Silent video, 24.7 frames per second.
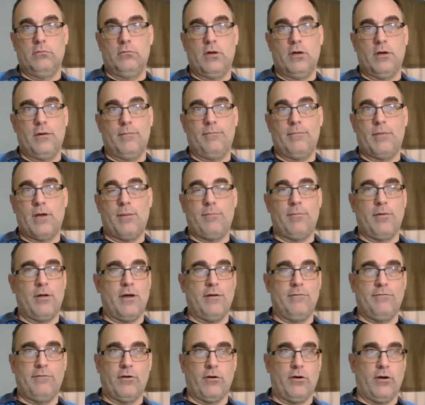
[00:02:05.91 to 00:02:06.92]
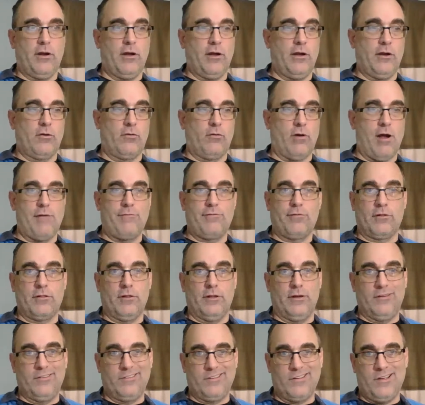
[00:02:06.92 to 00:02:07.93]
Um, I'm not very graphically
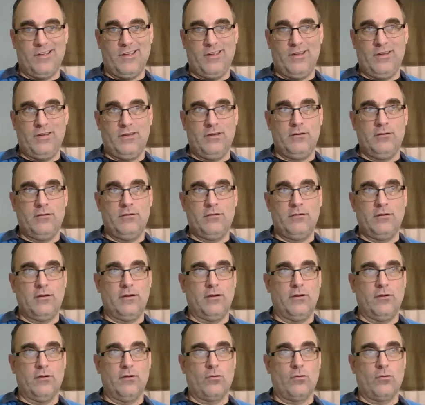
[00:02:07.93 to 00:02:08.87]
designed in,